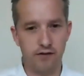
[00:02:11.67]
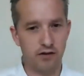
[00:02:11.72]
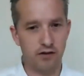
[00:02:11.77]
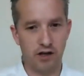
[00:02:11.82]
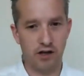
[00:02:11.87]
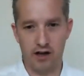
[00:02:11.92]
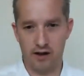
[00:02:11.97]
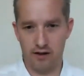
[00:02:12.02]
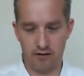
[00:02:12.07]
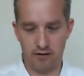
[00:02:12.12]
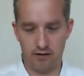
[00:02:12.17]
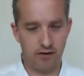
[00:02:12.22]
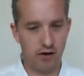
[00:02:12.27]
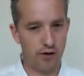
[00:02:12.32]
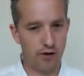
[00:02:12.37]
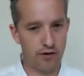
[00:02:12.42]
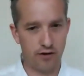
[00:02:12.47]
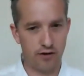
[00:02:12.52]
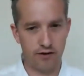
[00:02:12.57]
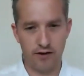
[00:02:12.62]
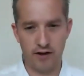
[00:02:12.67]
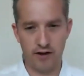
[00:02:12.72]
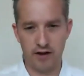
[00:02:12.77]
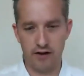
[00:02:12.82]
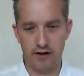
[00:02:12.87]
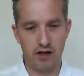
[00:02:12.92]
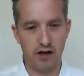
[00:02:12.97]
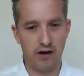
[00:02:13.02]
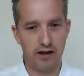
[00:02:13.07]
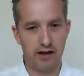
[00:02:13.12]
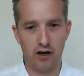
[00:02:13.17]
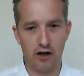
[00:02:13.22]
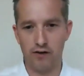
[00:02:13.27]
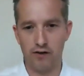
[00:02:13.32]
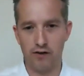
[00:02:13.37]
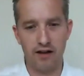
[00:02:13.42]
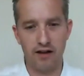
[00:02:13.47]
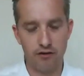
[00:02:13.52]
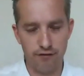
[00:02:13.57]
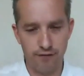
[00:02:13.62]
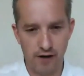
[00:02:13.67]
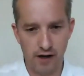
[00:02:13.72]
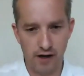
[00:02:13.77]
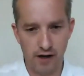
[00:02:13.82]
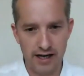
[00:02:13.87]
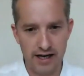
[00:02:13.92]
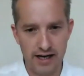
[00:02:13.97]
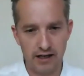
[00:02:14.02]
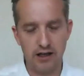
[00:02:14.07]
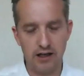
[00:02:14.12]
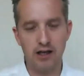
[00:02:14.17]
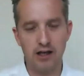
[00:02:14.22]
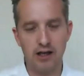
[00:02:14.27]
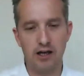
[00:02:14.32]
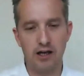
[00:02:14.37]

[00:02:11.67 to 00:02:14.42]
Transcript: class, lots of things going on. That's fine,